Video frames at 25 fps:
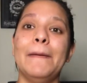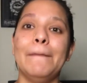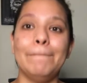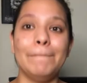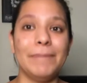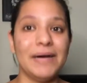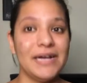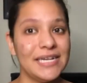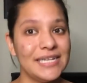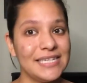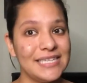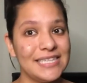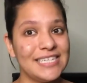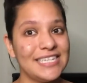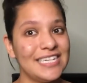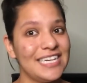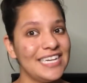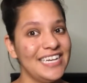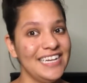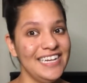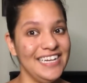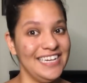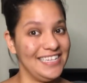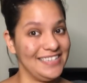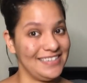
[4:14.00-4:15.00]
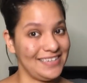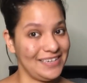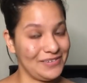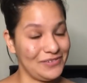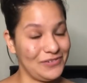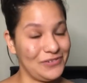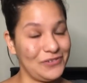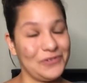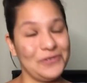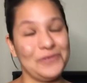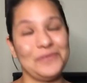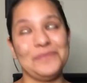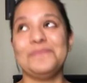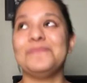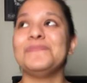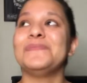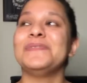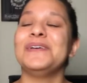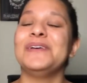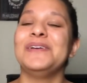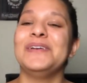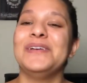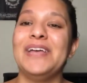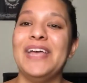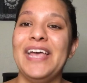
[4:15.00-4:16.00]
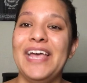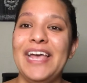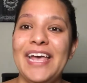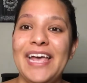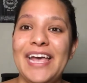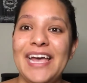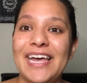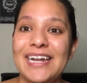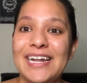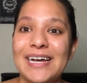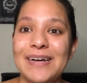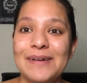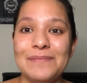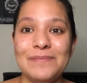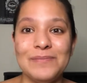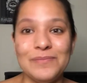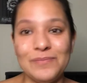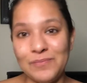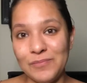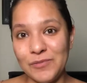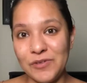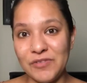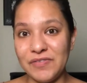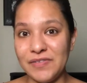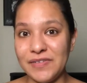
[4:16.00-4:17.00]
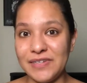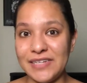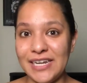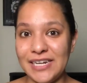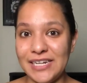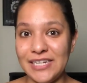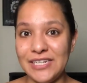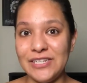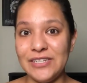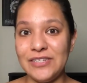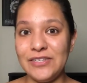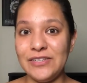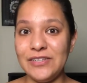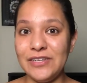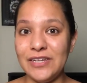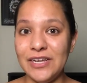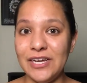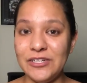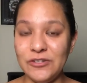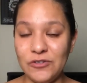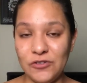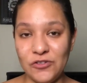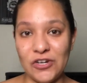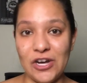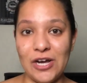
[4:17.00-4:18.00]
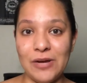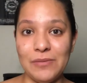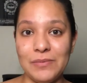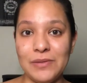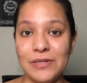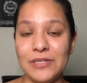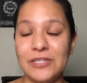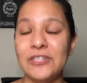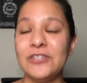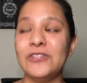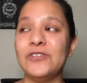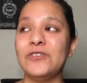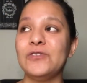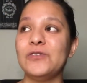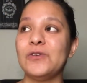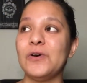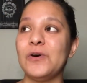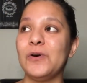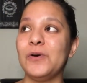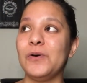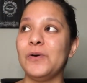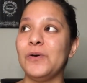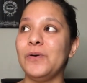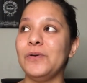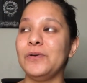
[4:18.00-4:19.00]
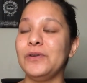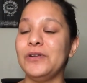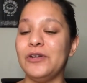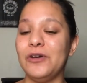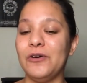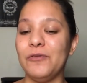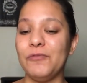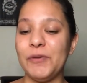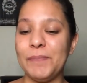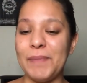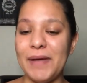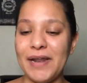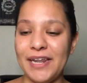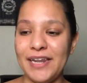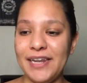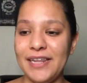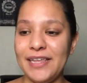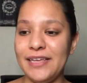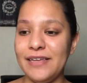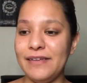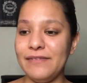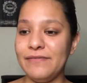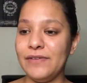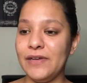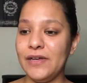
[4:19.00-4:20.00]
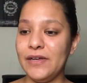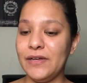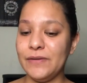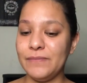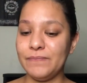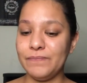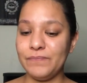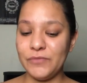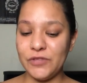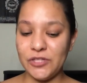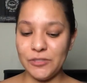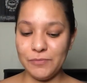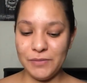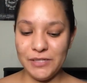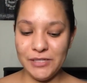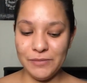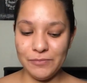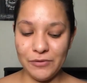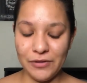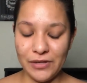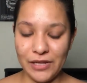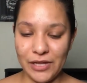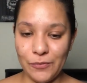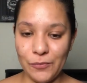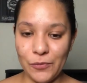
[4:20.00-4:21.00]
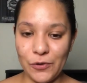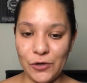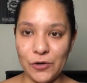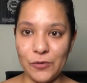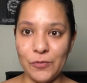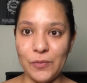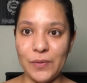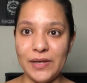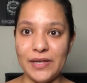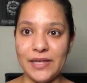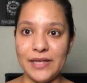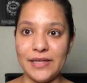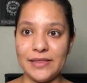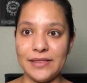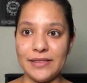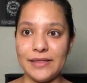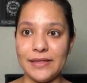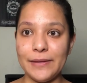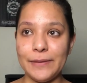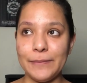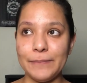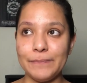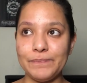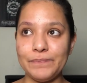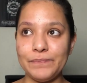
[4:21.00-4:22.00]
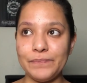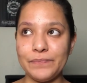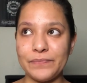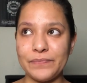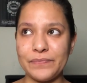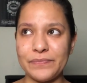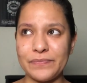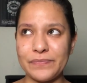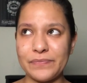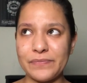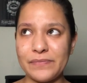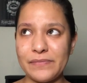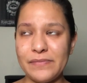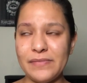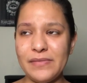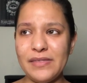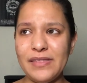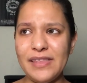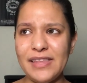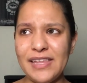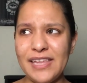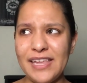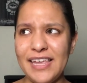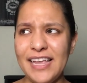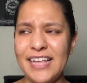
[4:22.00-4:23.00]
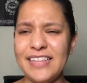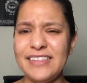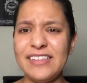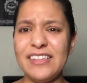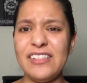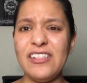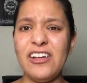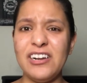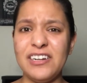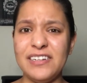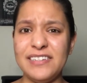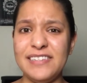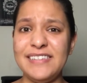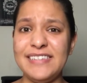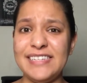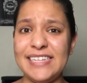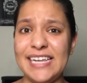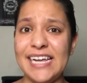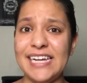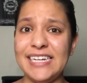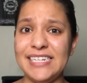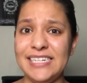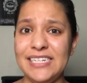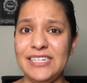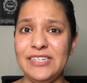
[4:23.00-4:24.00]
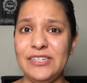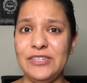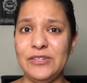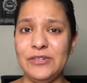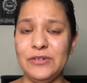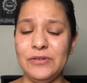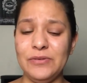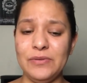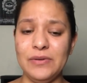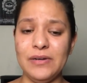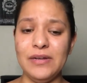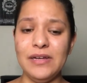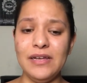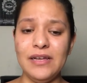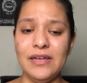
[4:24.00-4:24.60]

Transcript: but it is on June, and I'm moving, getting a new job. So, repetitive. The people I work with, it's a lot of standing too.